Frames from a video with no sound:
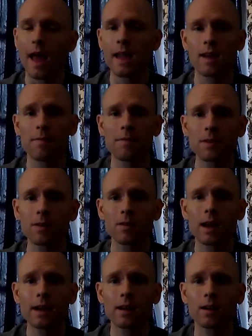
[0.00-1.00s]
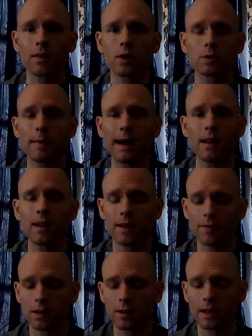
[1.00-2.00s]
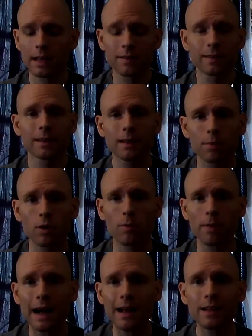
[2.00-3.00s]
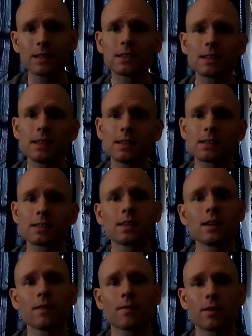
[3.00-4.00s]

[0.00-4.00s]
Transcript: Hey, if you don't like those if you don't like liberal policies